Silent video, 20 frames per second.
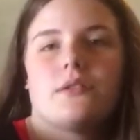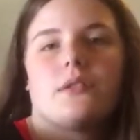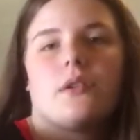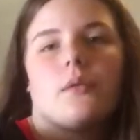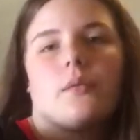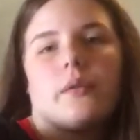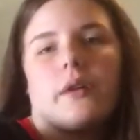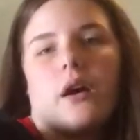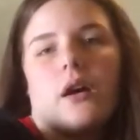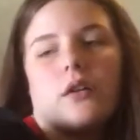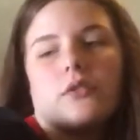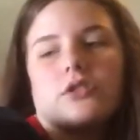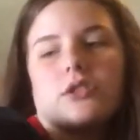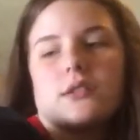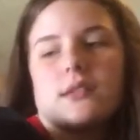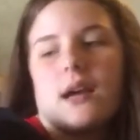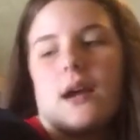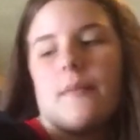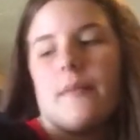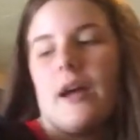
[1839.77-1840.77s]
So we all
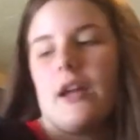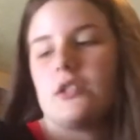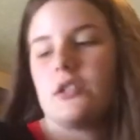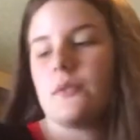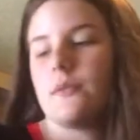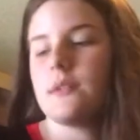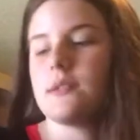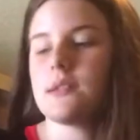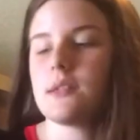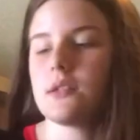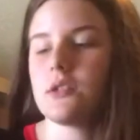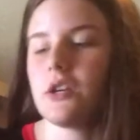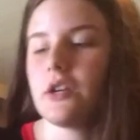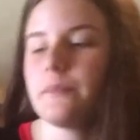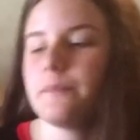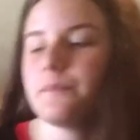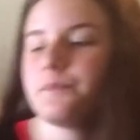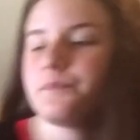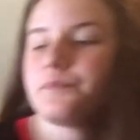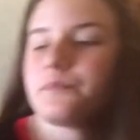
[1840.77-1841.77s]
just got matching ones this year,